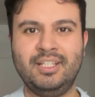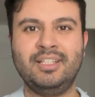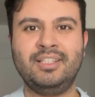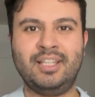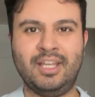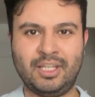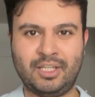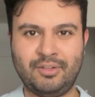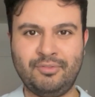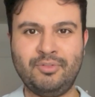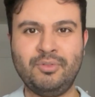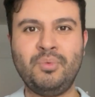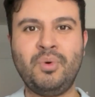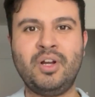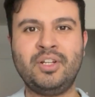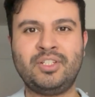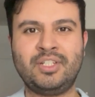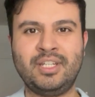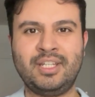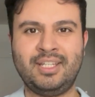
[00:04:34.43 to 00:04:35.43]
Thank you for
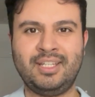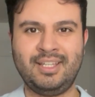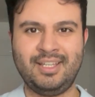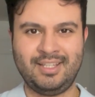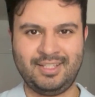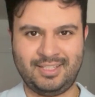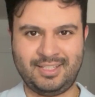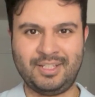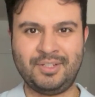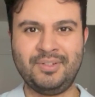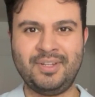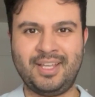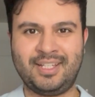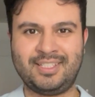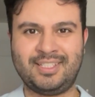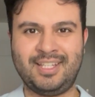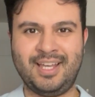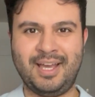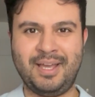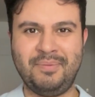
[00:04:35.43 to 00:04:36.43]
watching. See you next
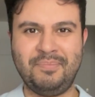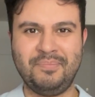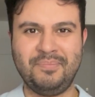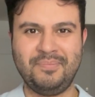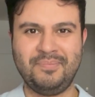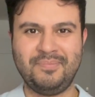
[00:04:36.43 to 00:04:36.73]
time.